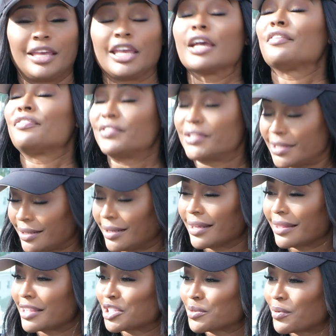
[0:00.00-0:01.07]
gift
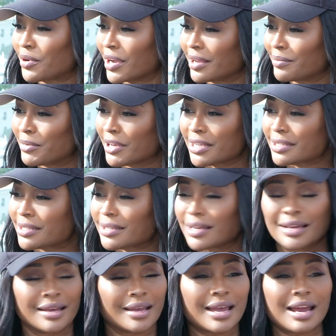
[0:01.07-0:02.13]
at this point, because
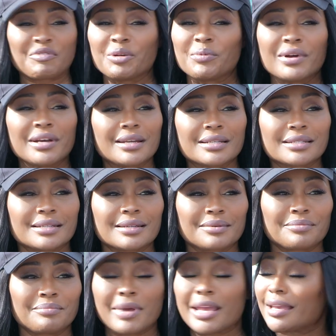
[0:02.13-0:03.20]
everyone
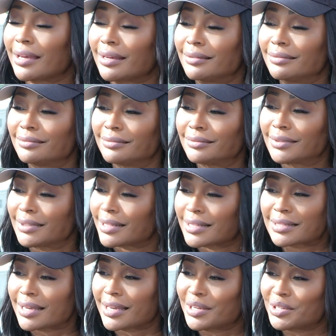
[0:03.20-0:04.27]
doesn't make it to
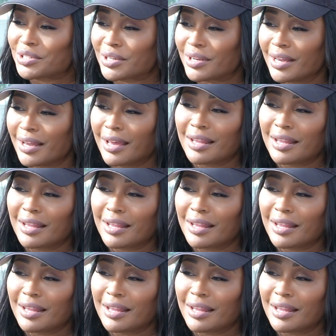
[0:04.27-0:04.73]
this age.